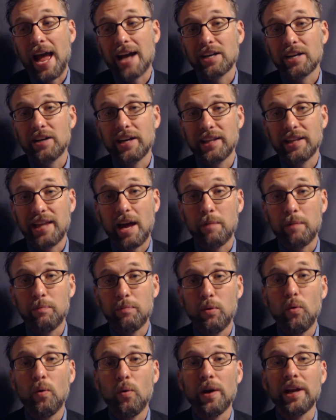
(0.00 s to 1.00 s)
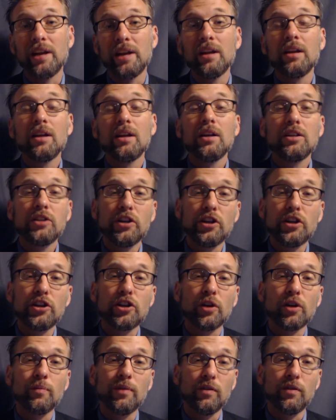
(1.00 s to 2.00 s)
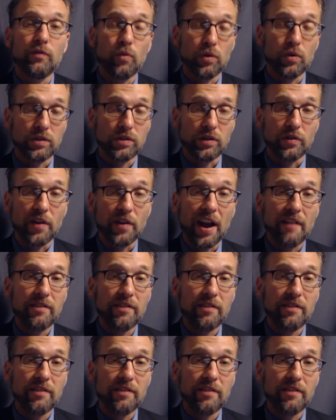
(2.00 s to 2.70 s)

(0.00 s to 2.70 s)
acting at that point to determine the force of